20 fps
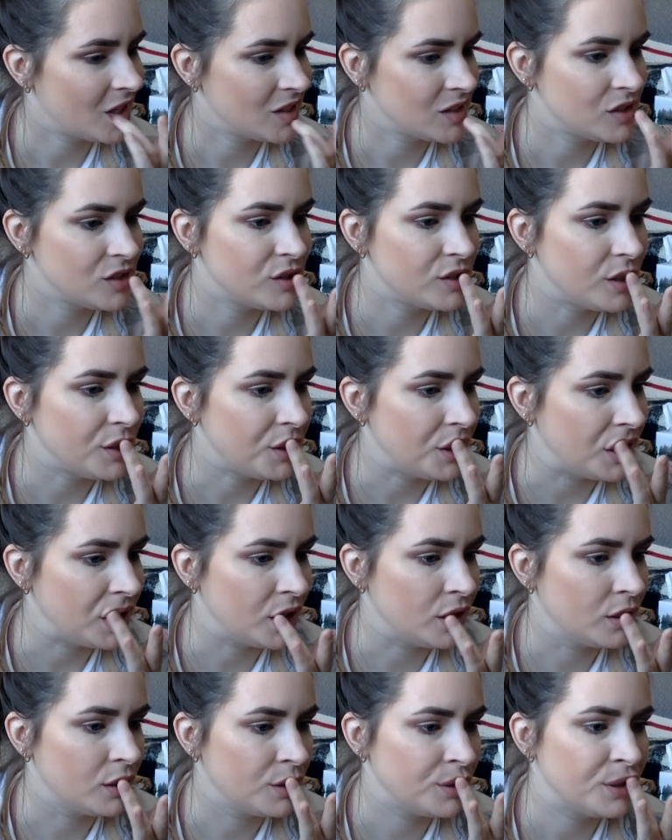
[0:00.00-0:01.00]

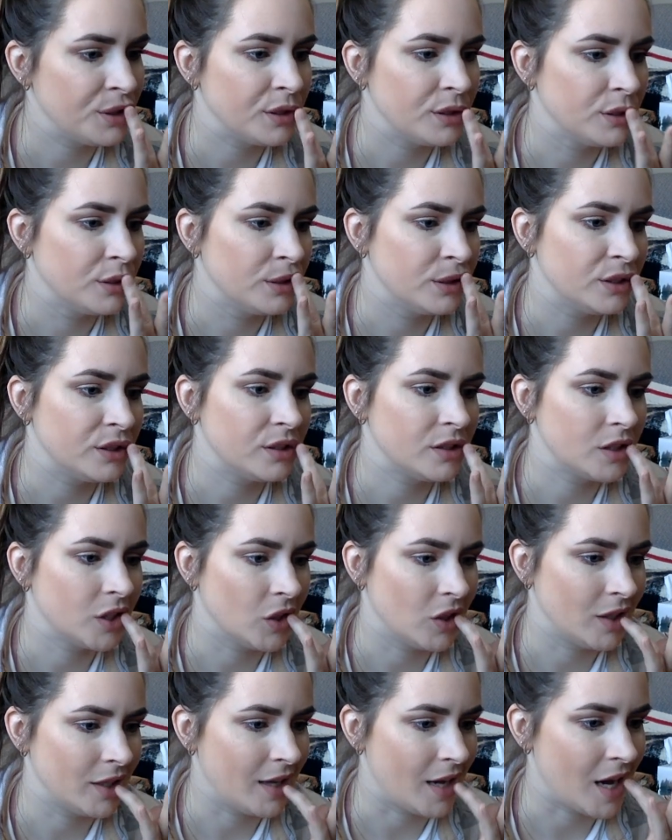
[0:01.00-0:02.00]
shitty.
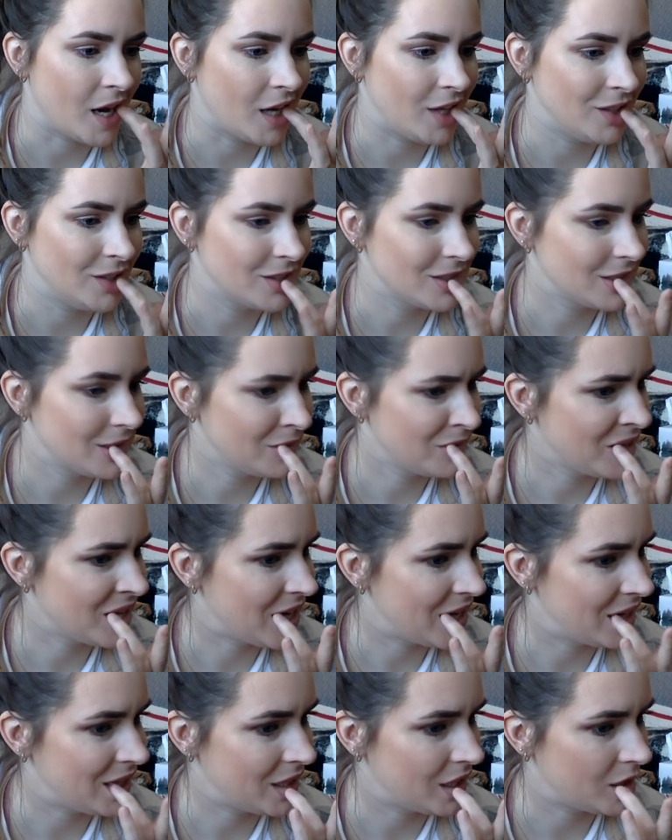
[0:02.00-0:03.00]
So yeah, I usually
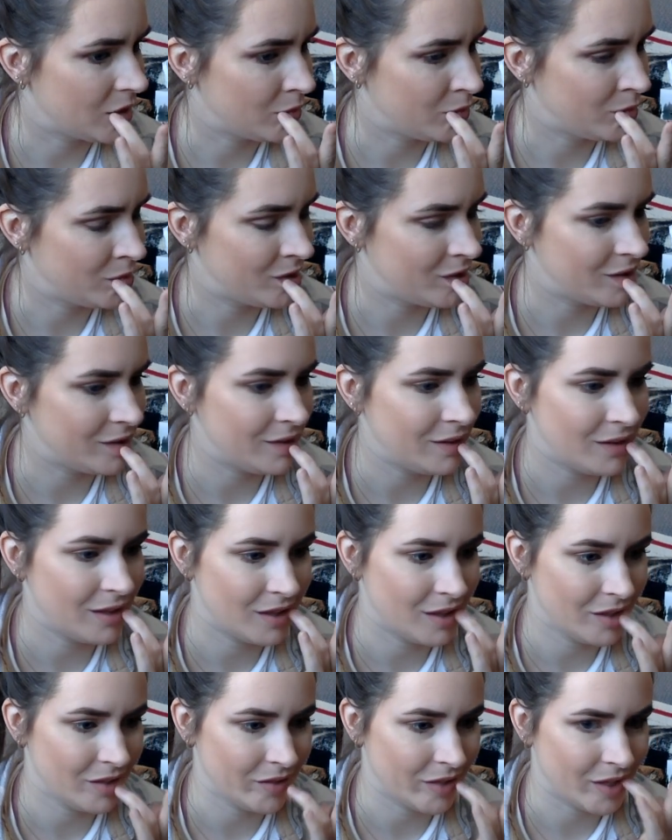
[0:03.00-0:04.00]
apply like a pretty
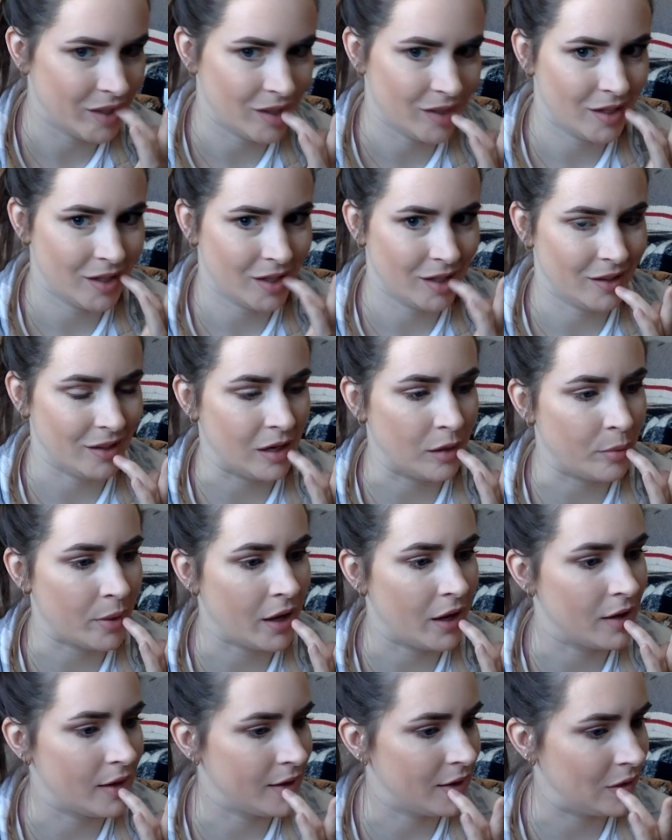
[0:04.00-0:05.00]
thin amount, and I like
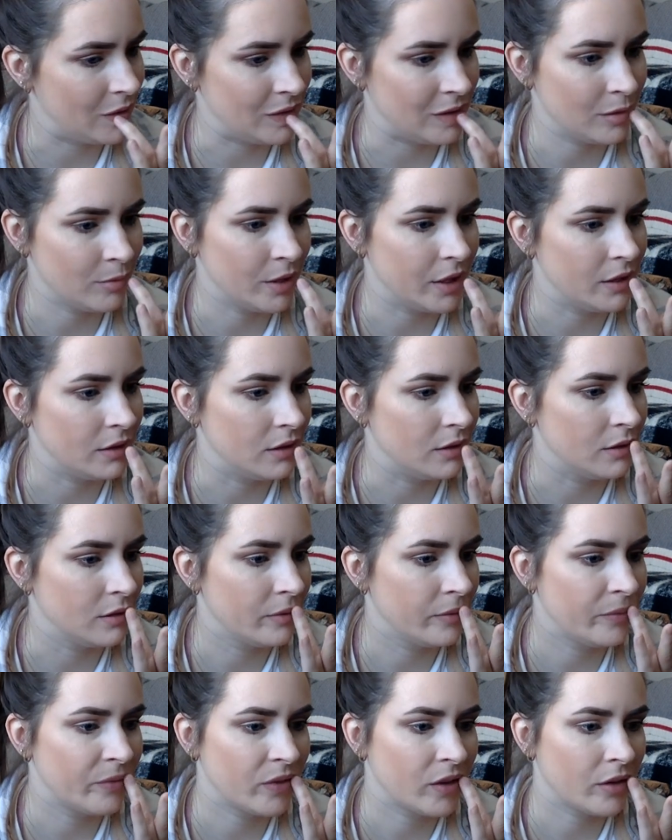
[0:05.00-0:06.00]
pat it in with my
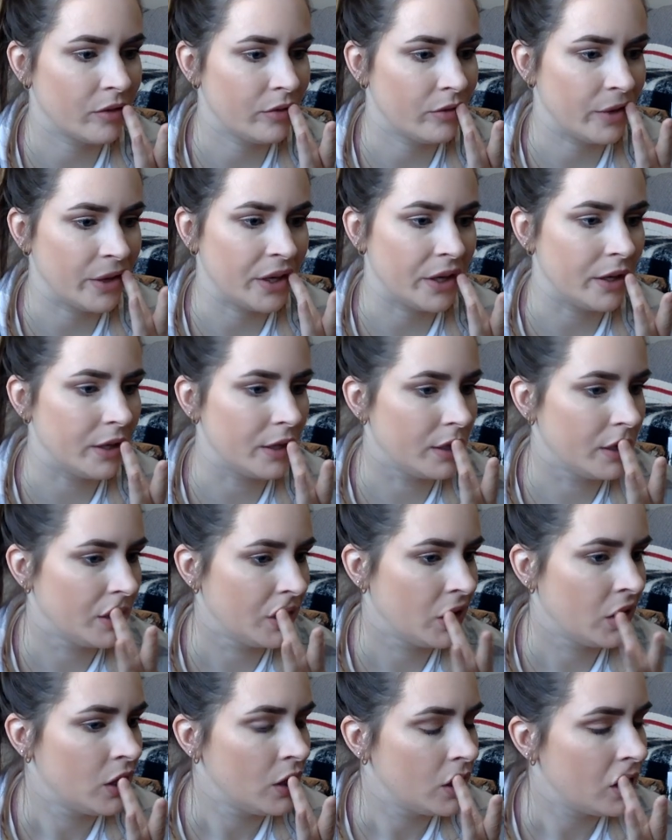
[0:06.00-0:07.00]
finger.
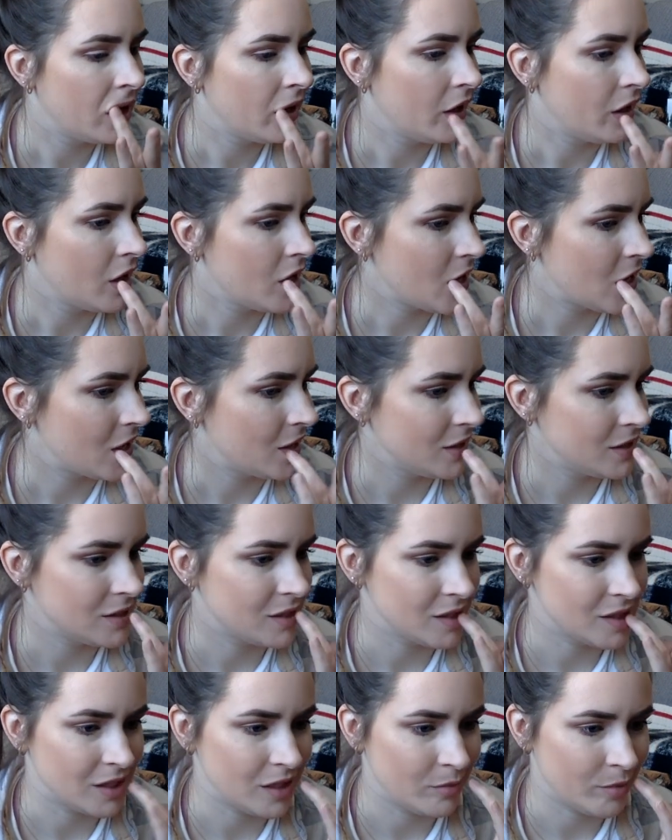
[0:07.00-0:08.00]

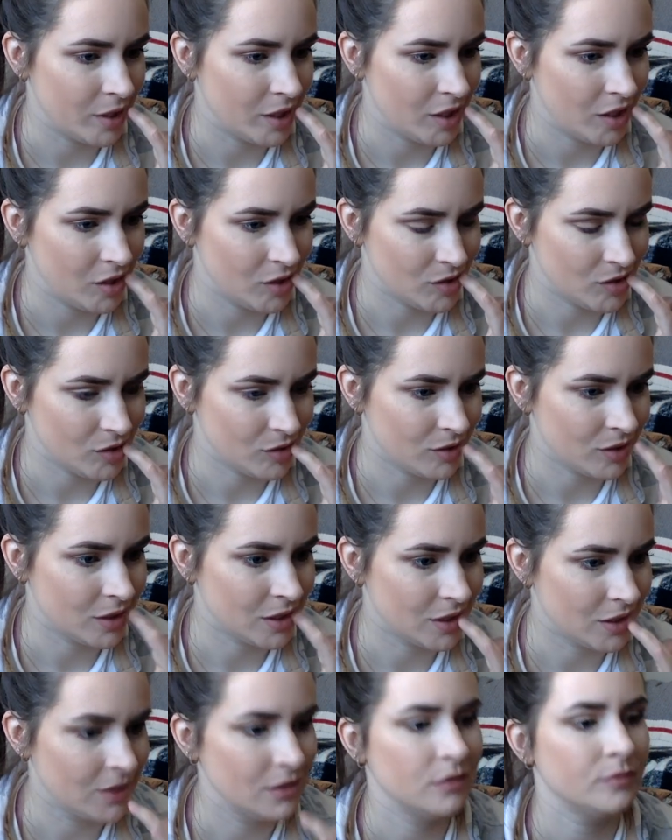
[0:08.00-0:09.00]
This is like my
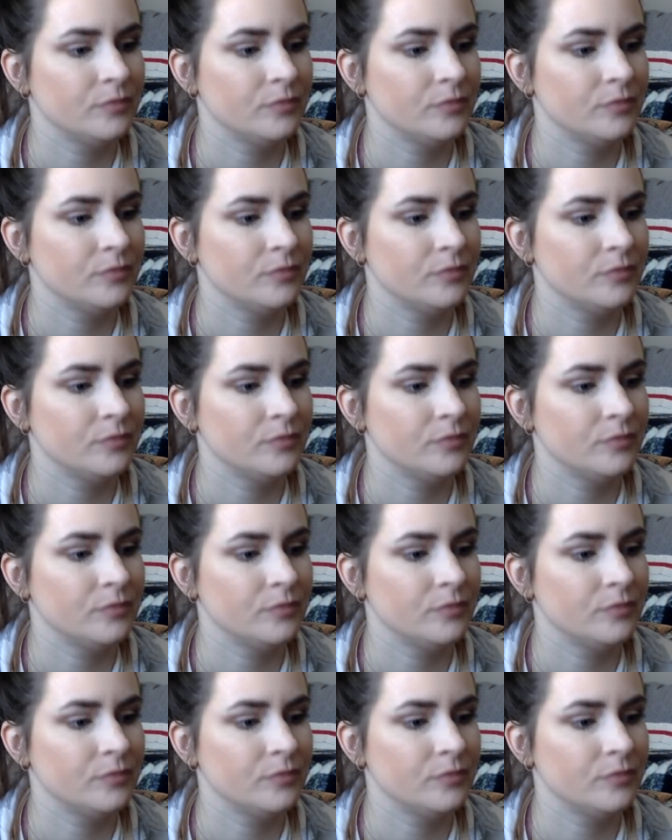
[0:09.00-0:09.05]
usual